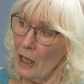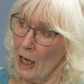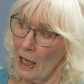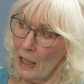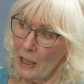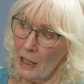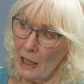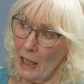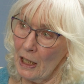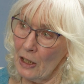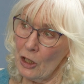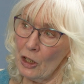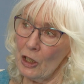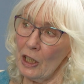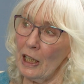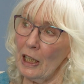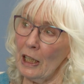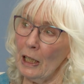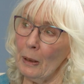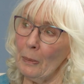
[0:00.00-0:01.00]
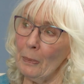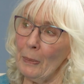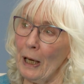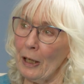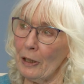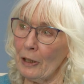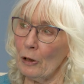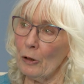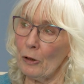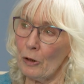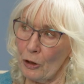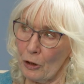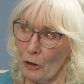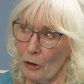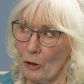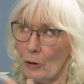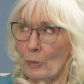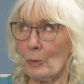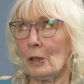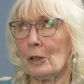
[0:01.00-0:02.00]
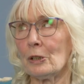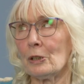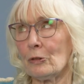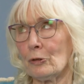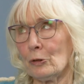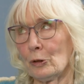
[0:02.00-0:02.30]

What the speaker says: ADHD, pathological demand